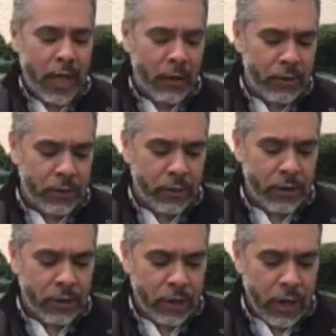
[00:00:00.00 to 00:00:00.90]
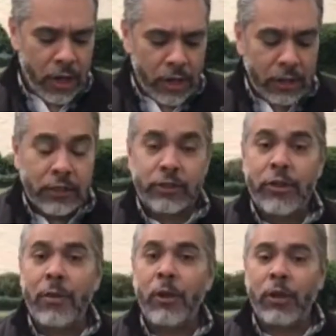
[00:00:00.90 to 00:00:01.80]
outdoor so
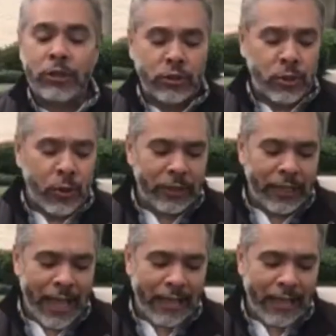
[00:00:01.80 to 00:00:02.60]
they will conduct